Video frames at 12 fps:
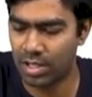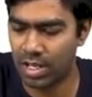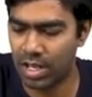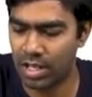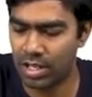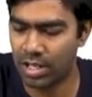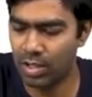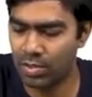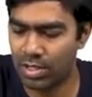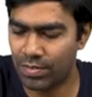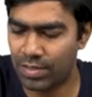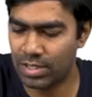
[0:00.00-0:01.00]
and
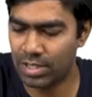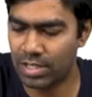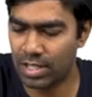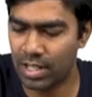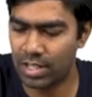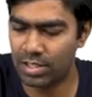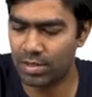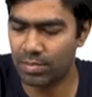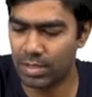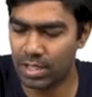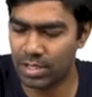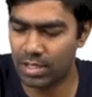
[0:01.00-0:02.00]
reduced FSH and LH
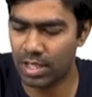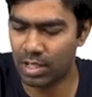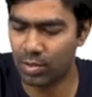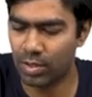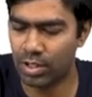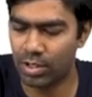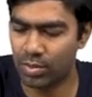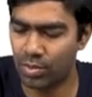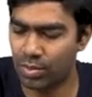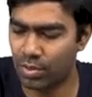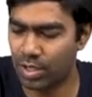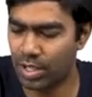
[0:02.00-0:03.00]
means they are going to
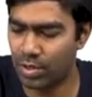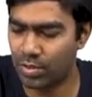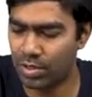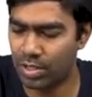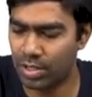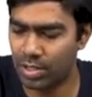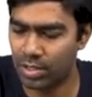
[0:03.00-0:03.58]
reduce the